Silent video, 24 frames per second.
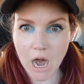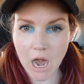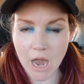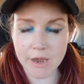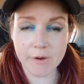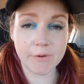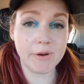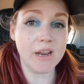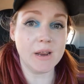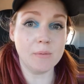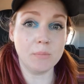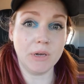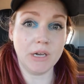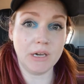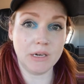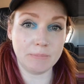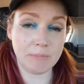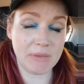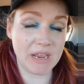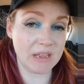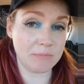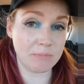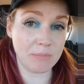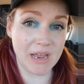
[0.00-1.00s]
Anyway, I'm gonna
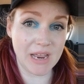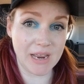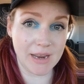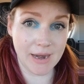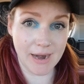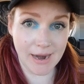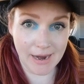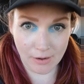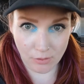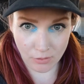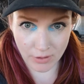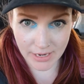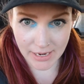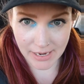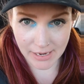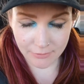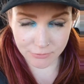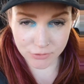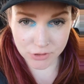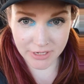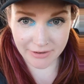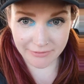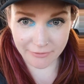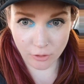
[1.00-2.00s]
make my hour and a
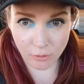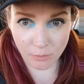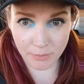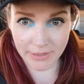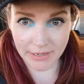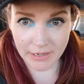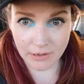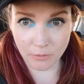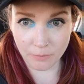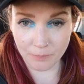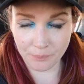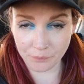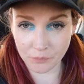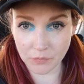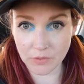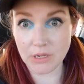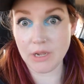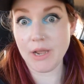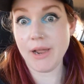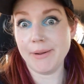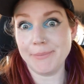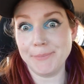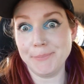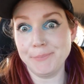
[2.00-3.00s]
half drive home now.
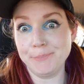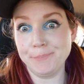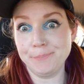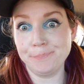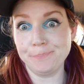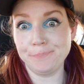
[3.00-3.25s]
Yeah.